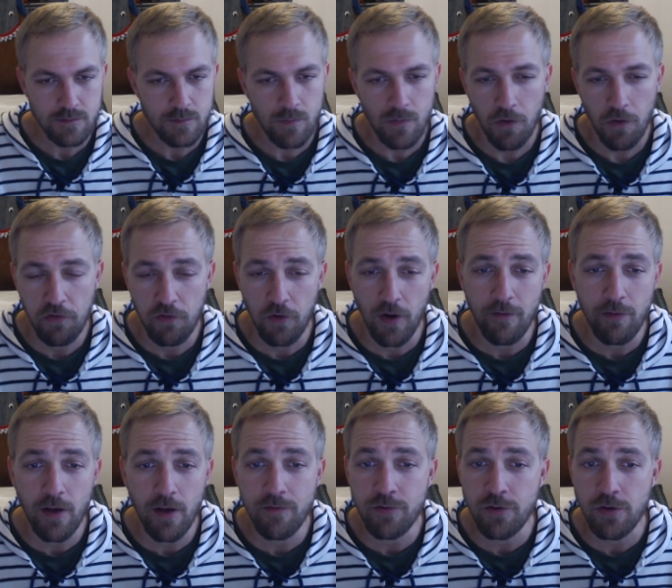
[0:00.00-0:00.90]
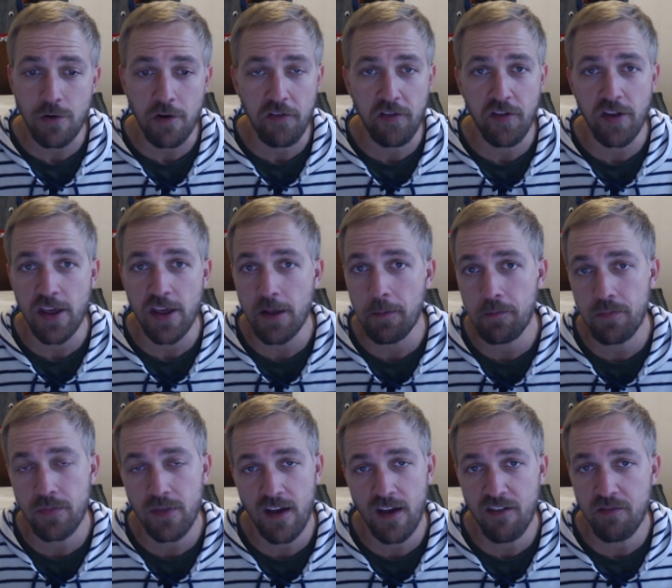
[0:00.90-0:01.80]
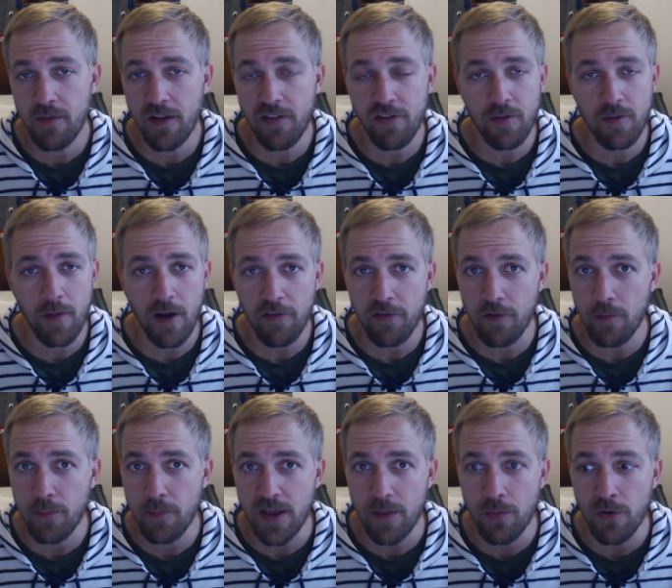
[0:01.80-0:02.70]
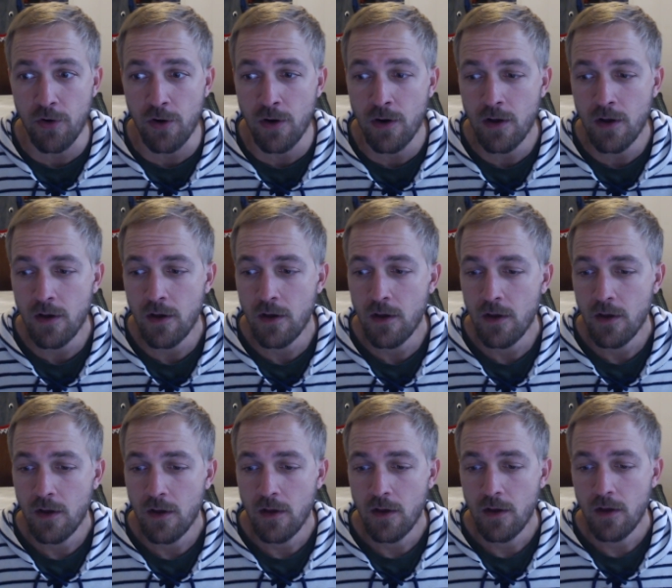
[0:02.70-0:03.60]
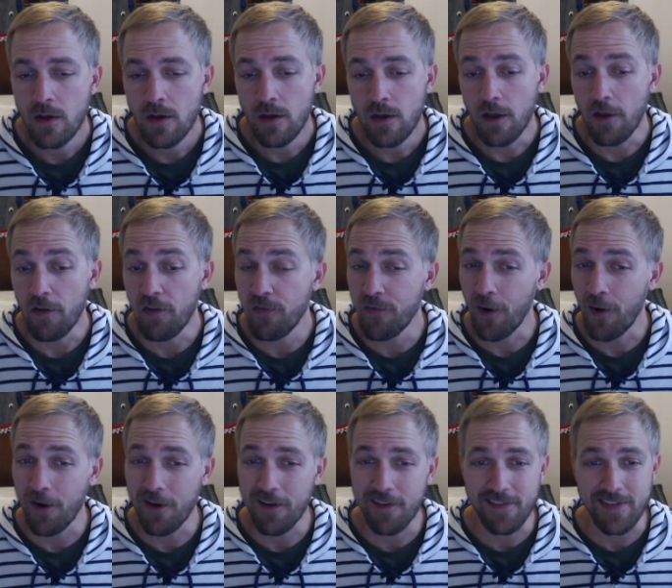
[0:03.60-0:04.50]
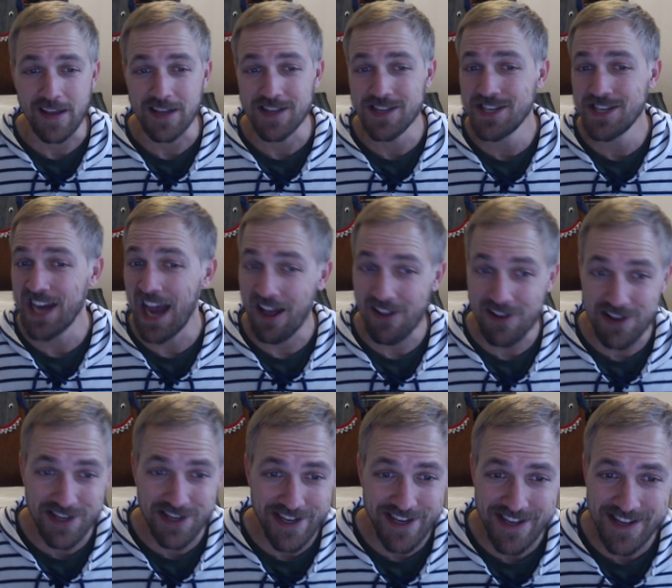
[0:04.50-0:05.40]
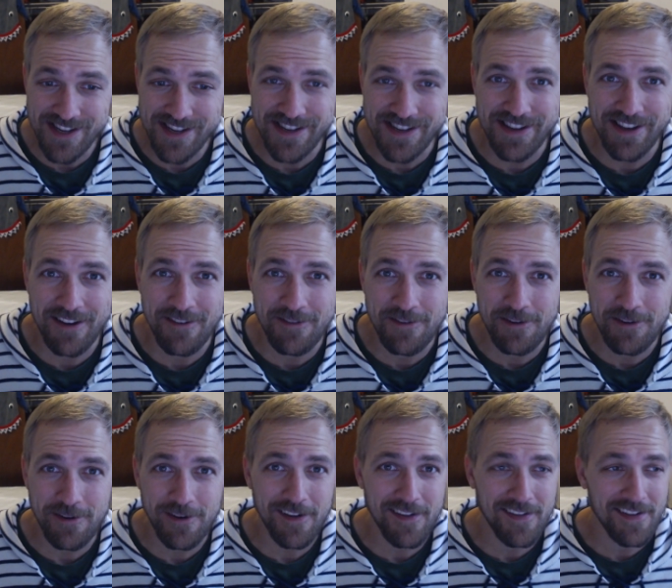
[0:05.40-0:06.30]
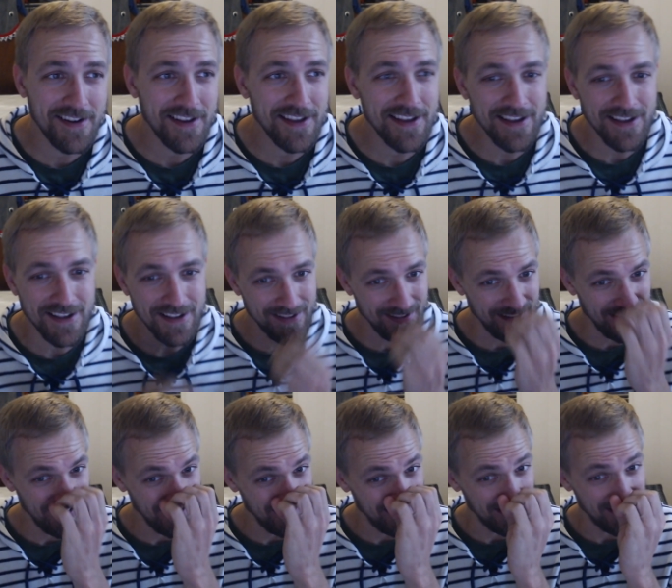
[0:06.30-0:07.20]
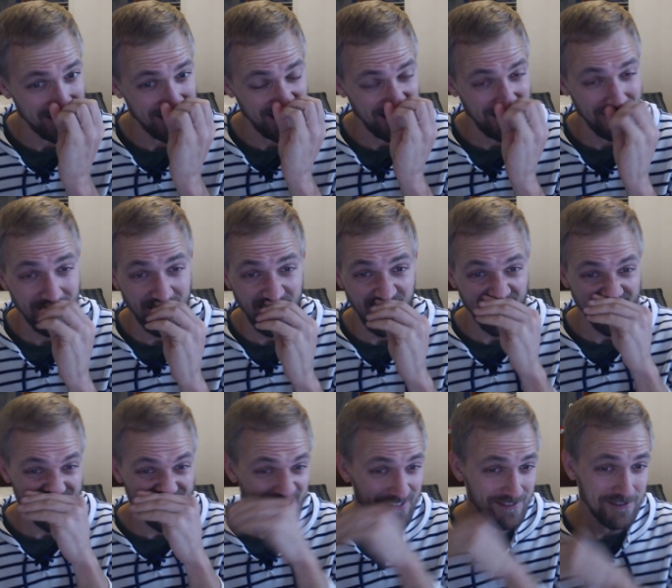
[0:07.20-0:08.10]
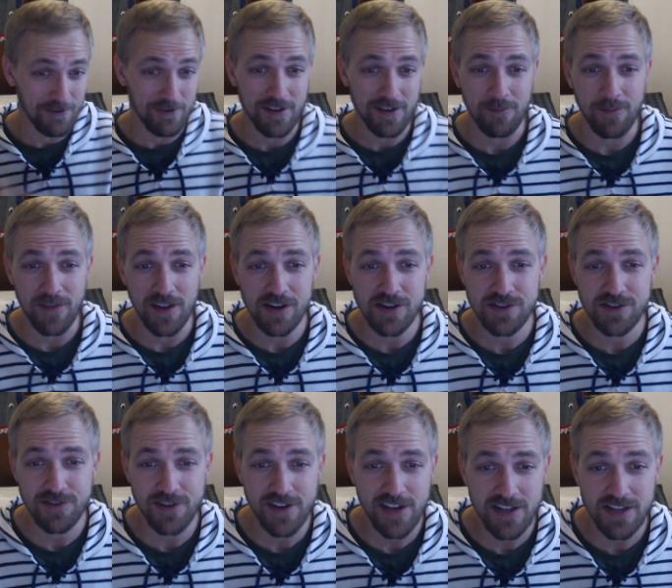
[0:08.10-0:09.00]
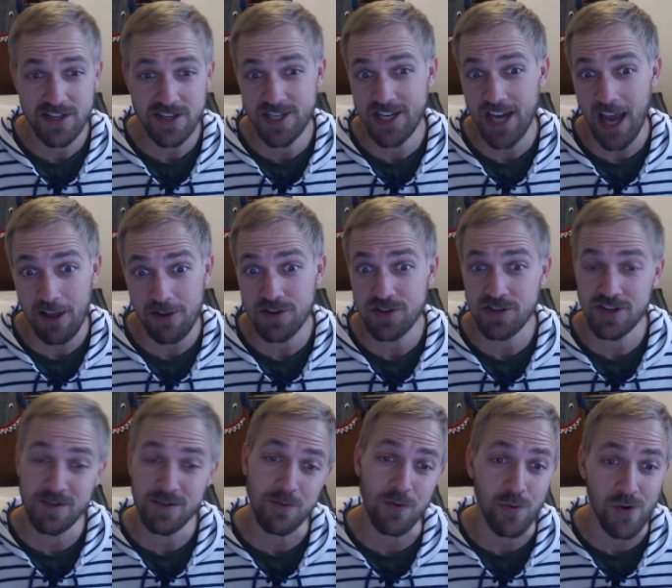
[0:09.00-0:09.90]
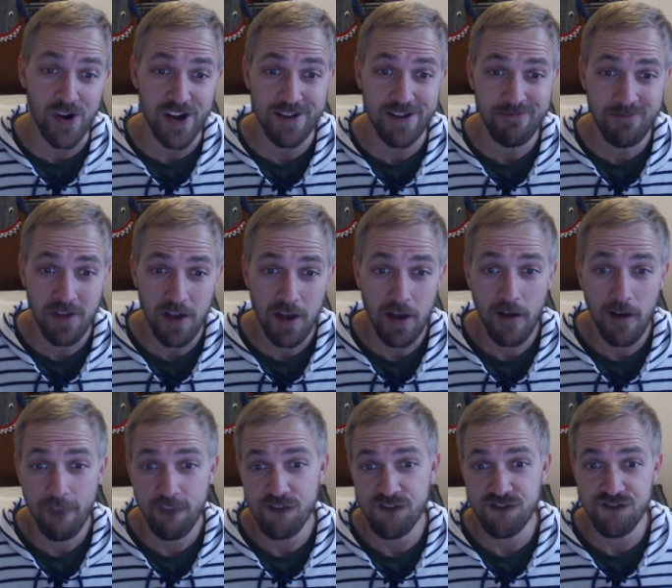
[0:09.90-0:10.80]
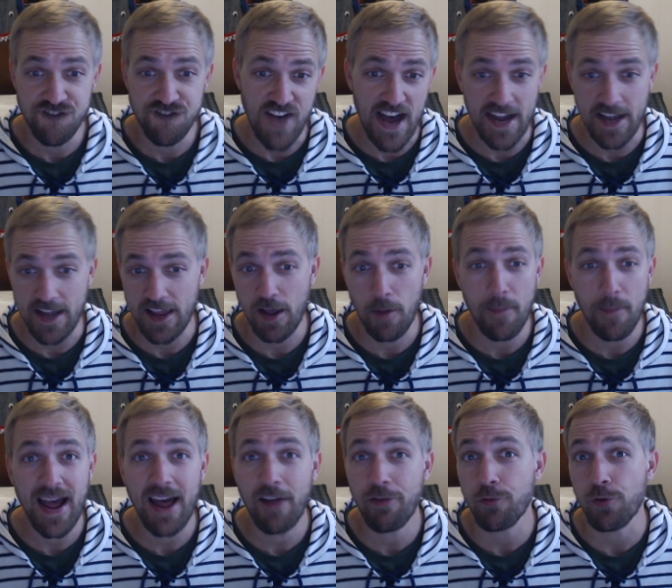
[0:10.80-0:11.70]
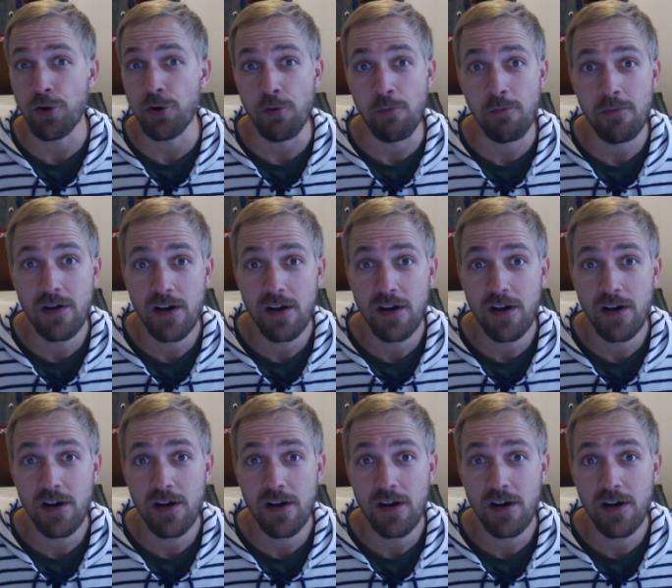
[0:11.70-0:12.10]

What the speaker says: So I've loved New York City. I've met some awesome people. As far as the challenges of New York City and also doing ministry, challenge number 1, finding a bathroom.